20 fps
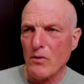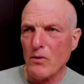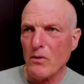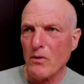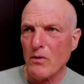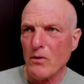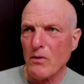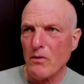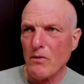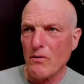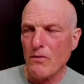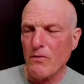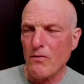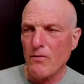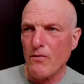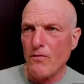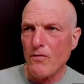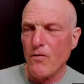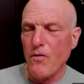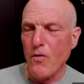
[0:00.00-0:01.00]
There were
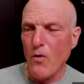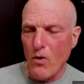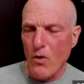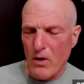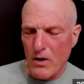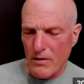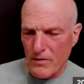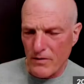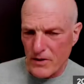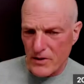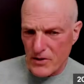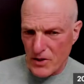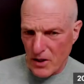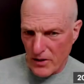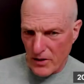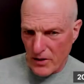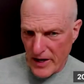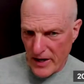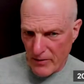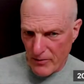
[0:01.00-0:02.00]
4
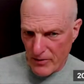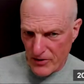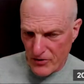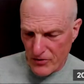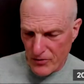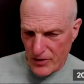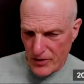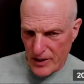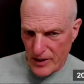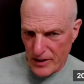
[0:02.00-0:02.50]
of us on that